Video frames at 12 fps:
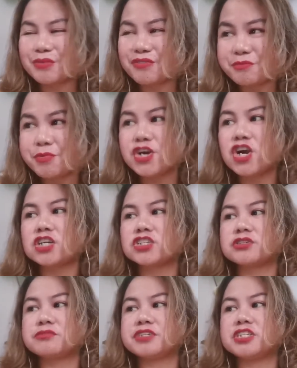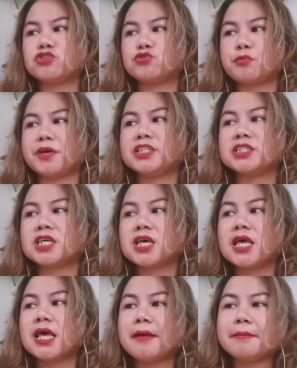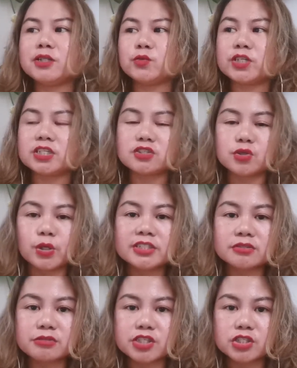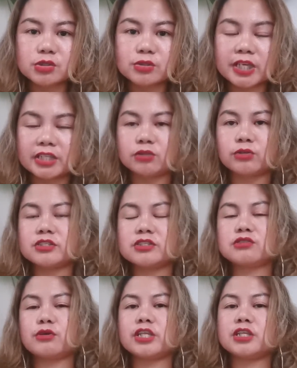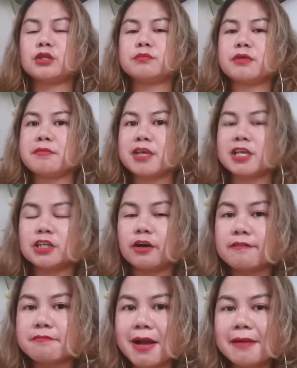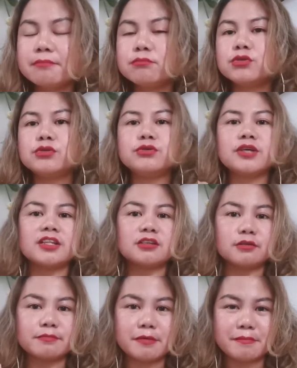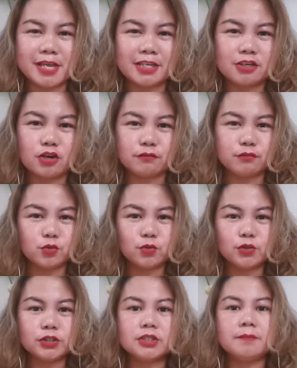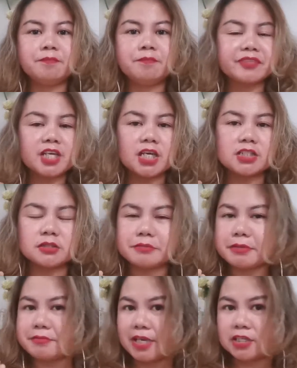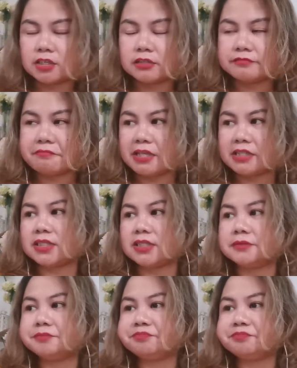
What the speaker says: percussion instrument, but with a solid resonators. So it could be made of bamboo, it could be made of wood, it could be made of metal.